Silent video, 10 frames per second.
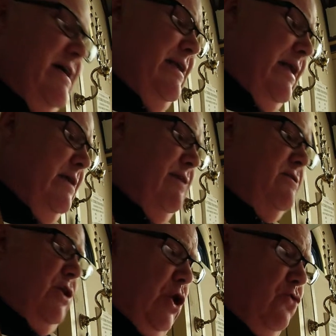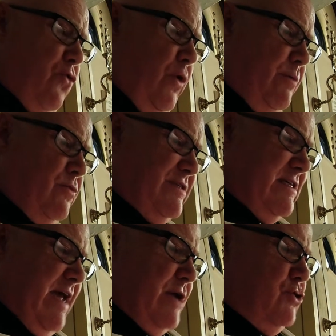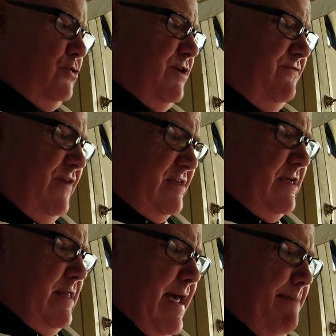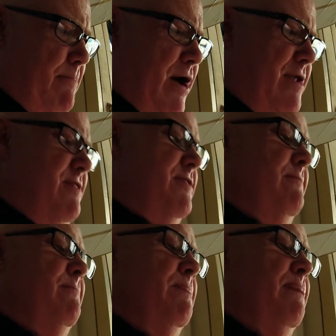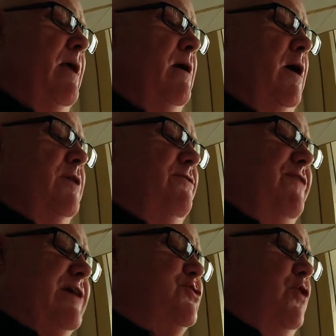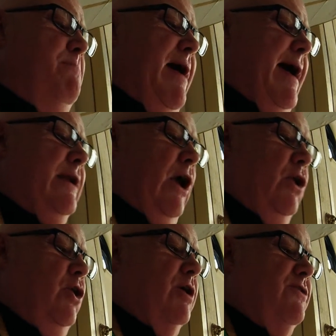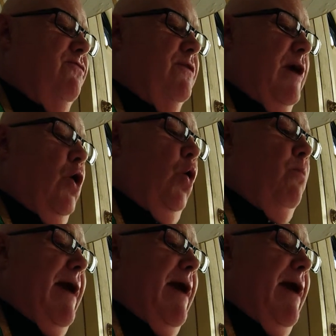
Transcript: Sunday that the youth group was scheduled to visit that month, the vestryman looked for the old